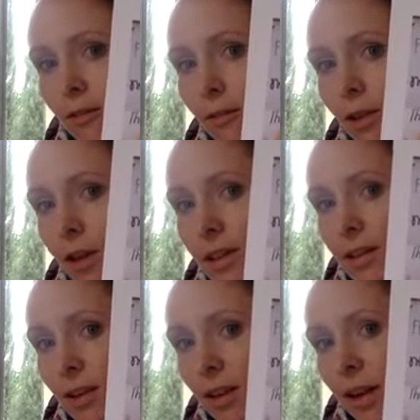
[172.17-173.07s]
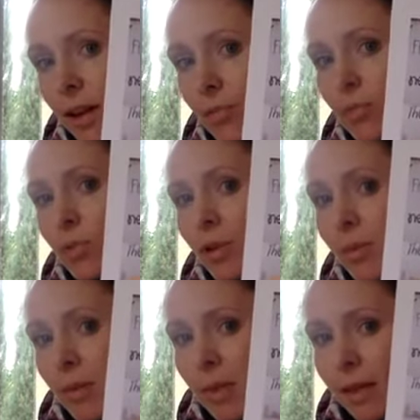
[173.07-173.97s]
First I put on
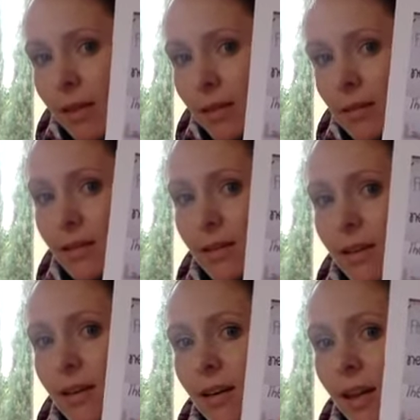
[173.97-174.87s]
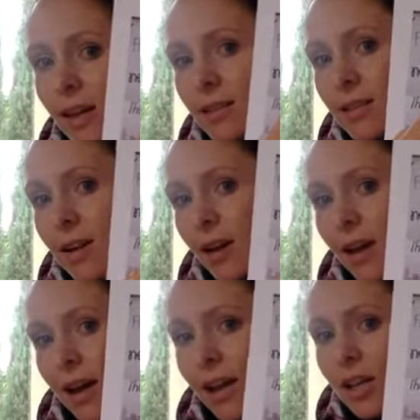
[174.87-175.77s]
my bathers, next
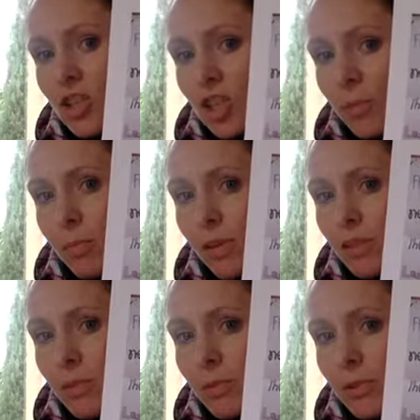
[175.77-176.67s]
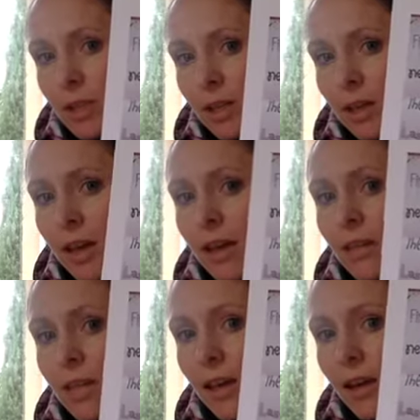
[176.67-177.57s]
I jump in the water,
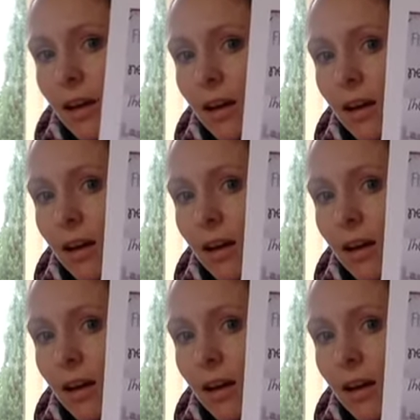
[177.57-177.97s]
then